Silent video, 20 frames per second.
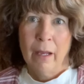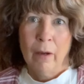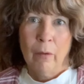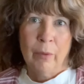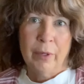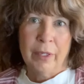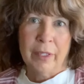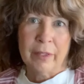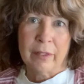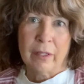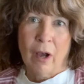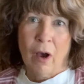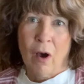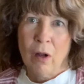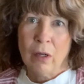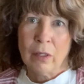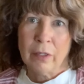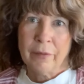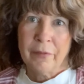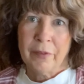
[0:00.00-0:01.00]
with
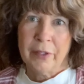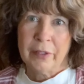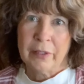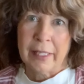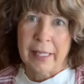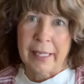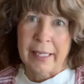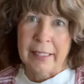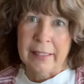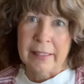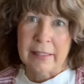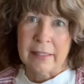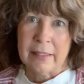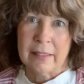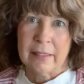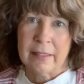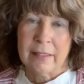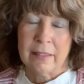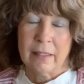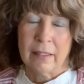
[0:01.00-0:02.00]
all of the
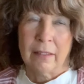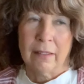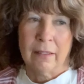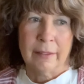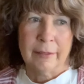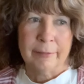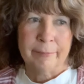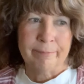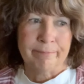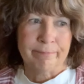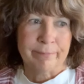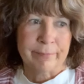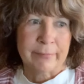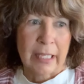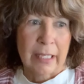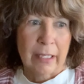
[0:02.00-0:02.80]
latest um,